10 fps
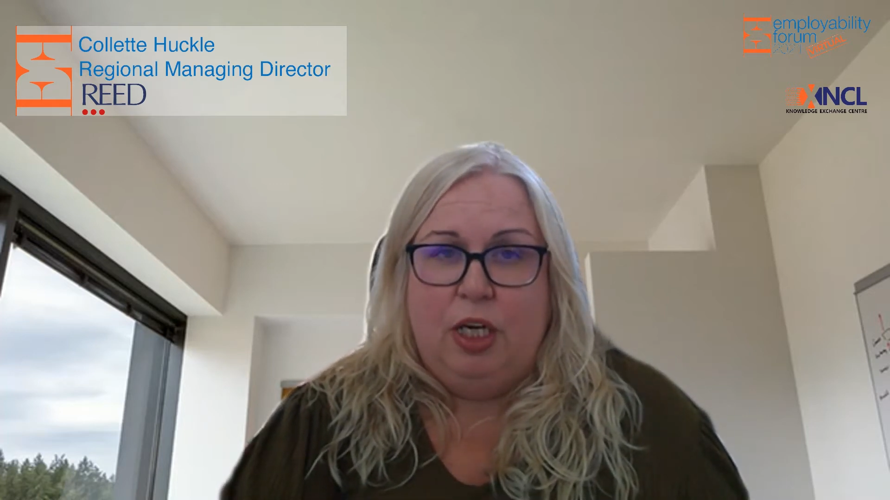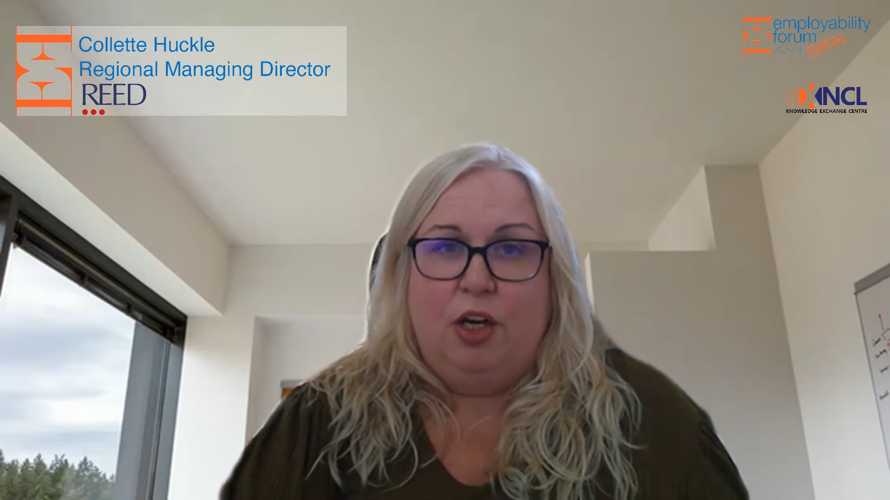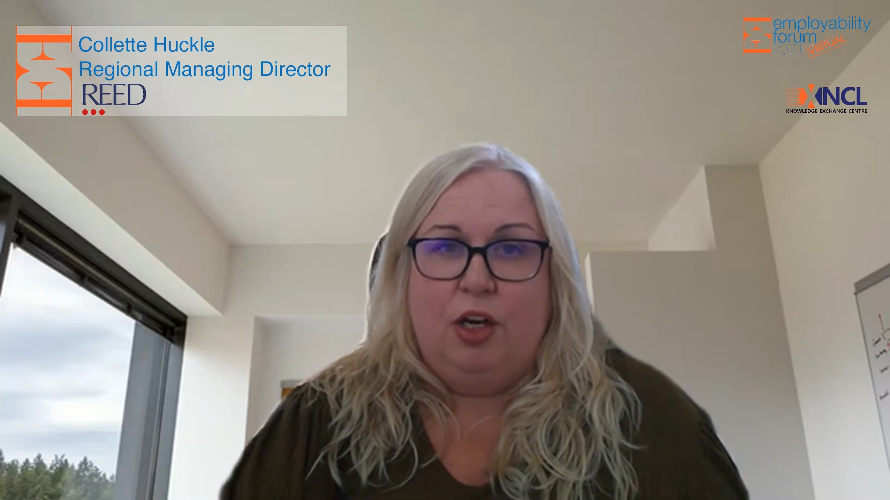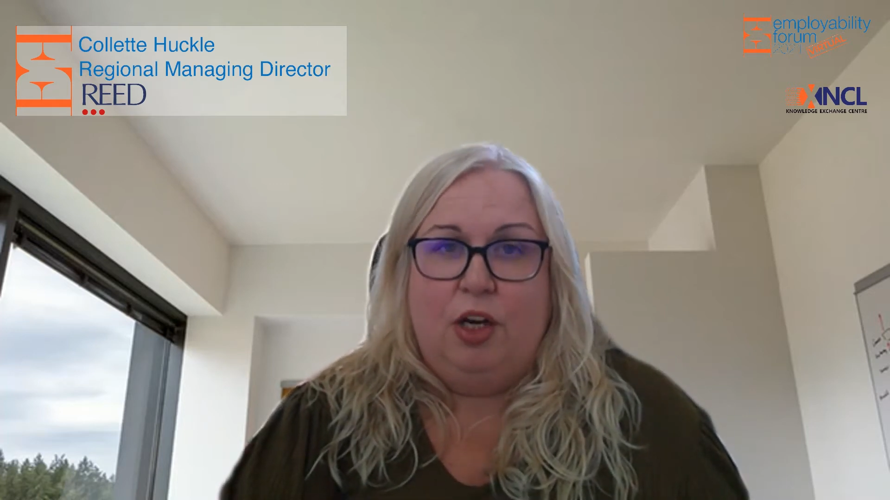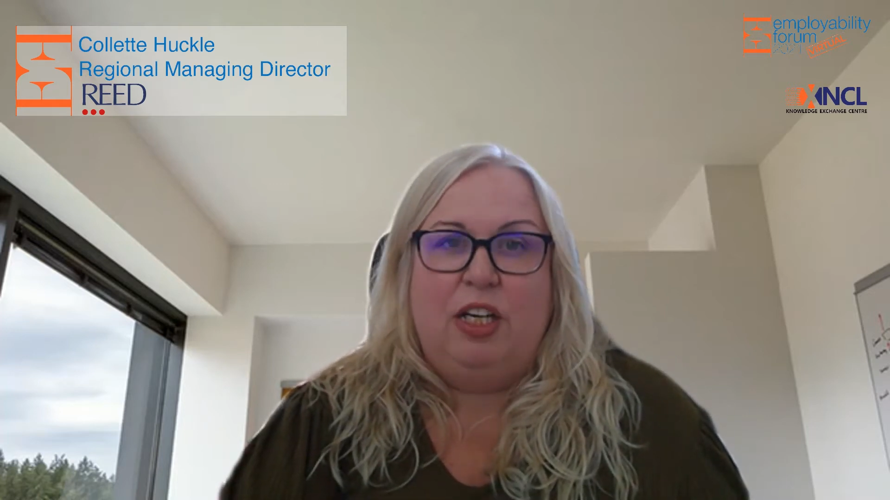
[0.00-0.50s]
a
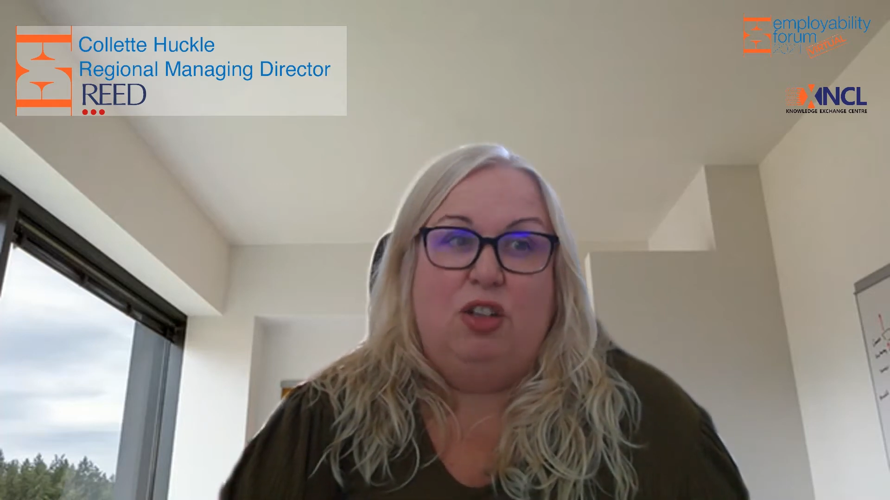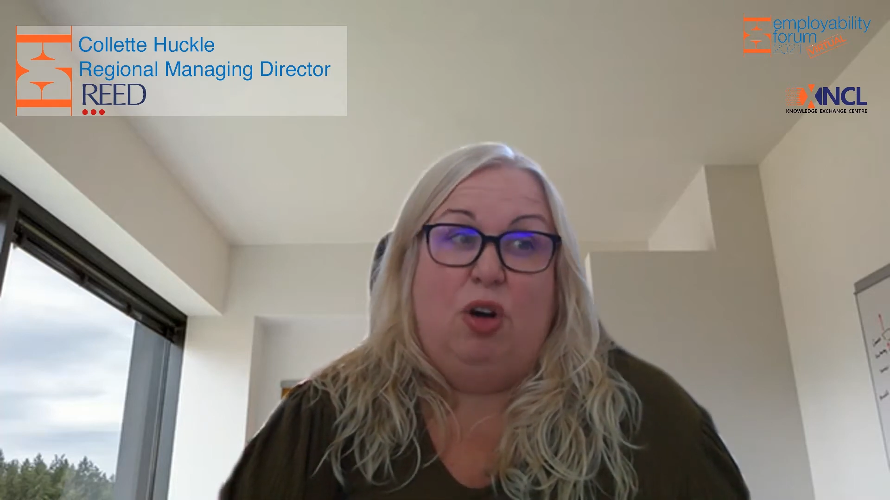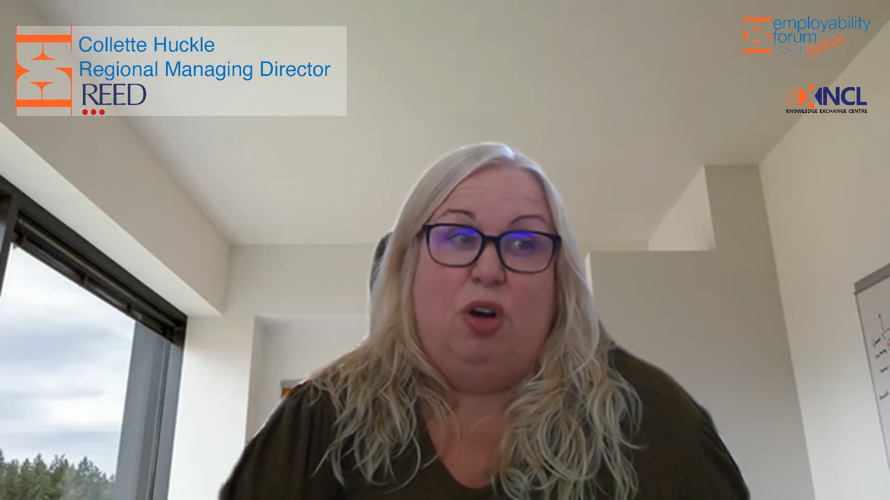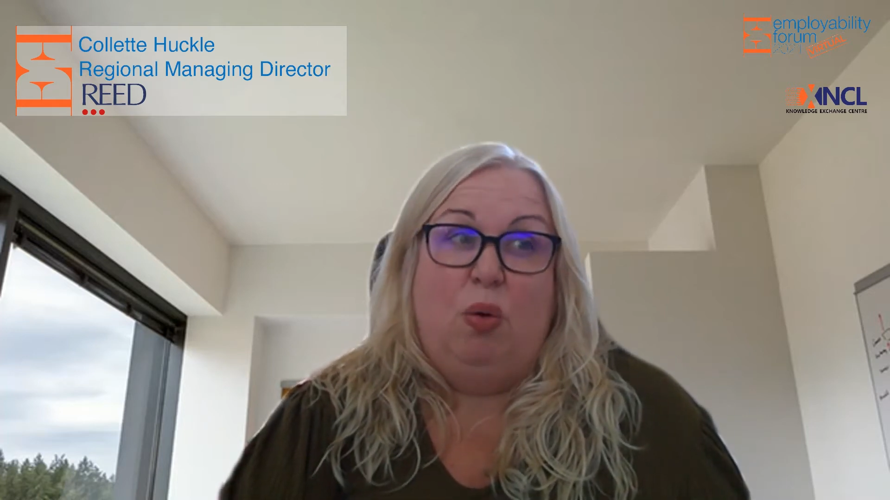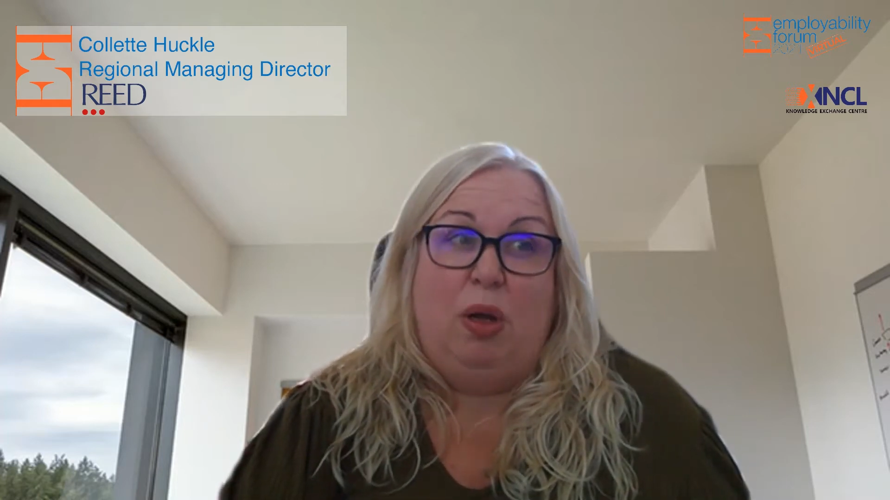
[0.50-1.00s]
credit
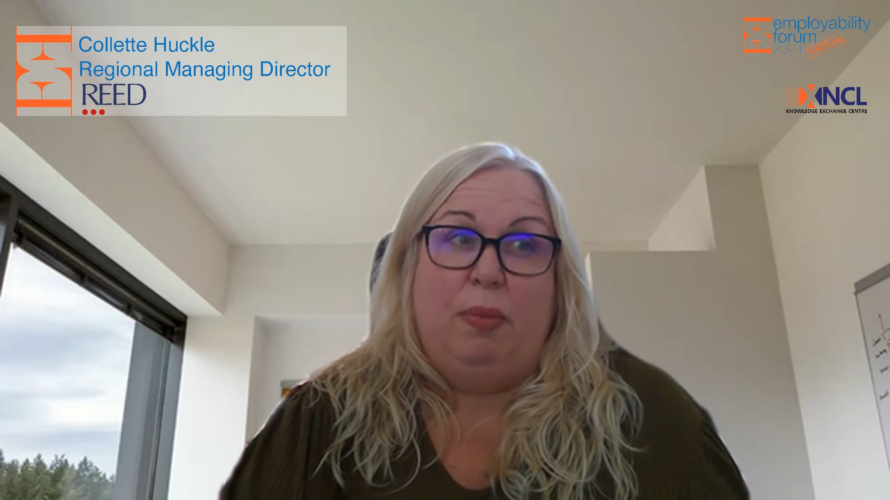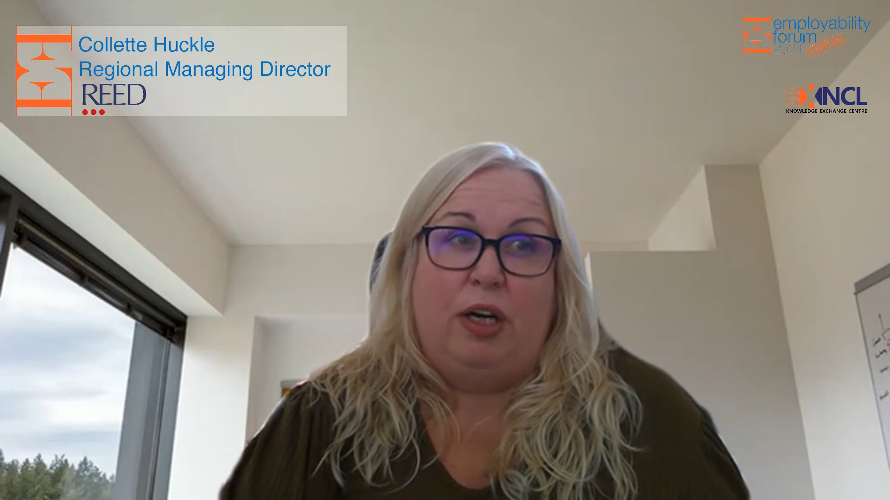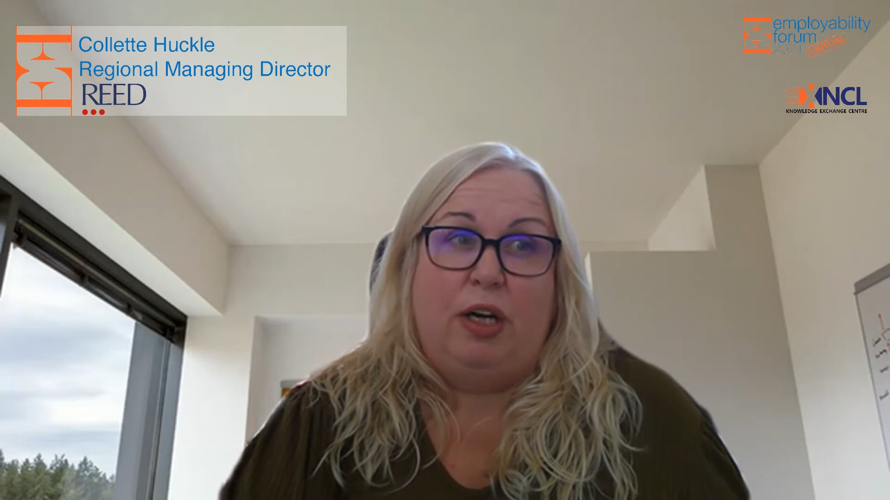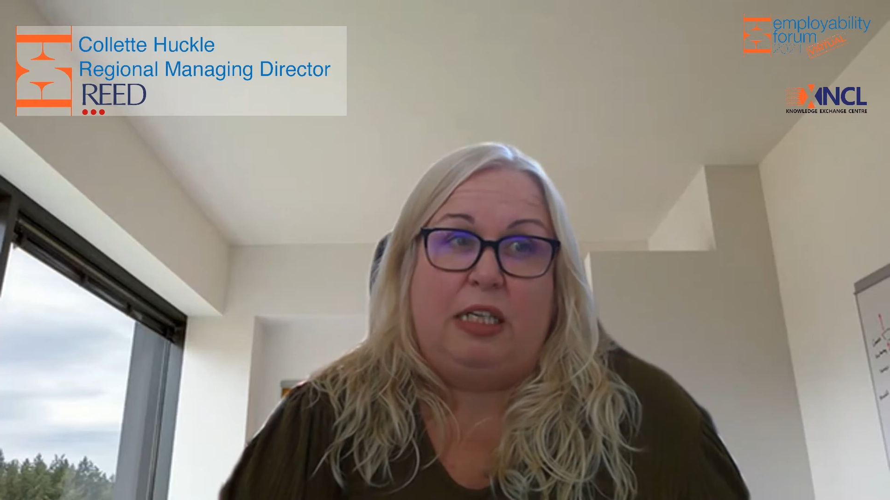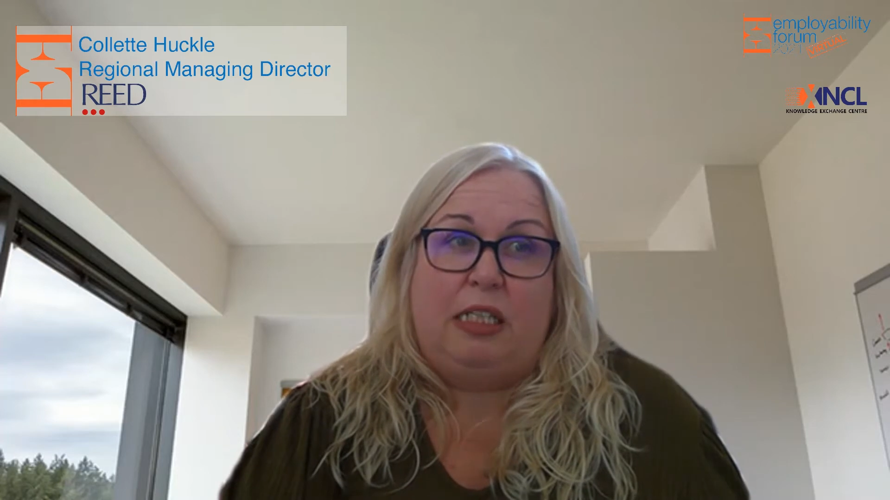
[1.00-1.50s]
controller
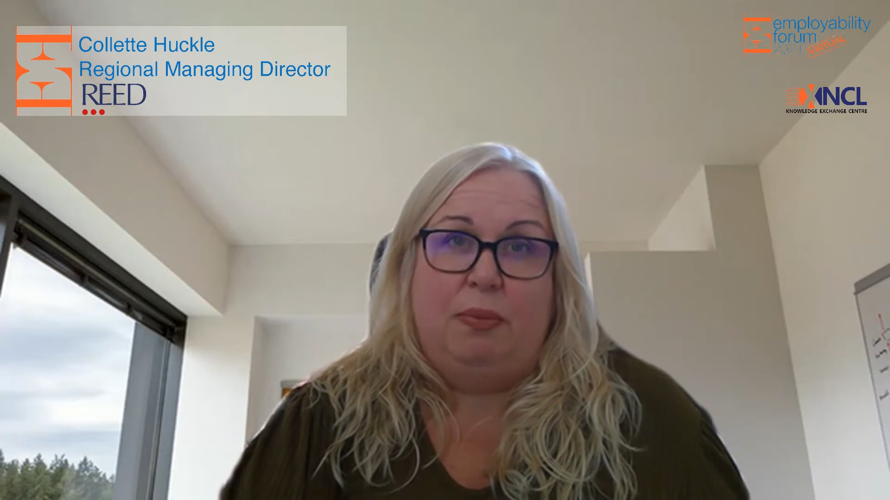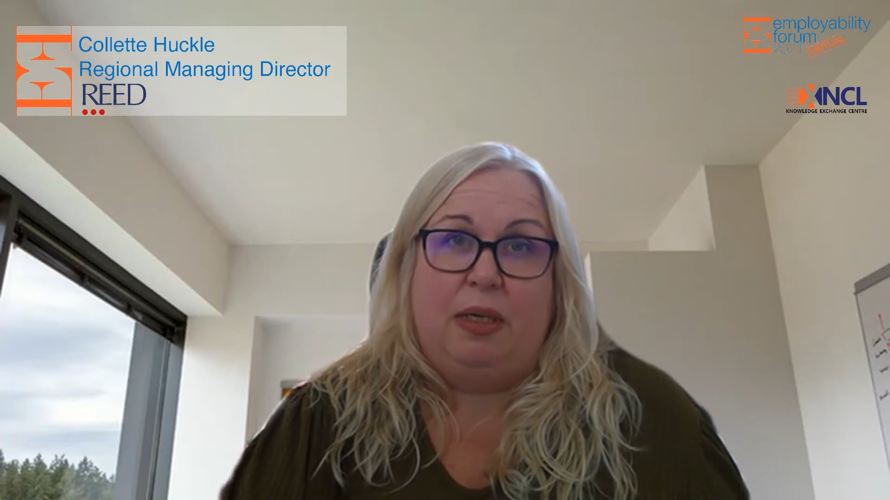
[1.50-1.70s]
might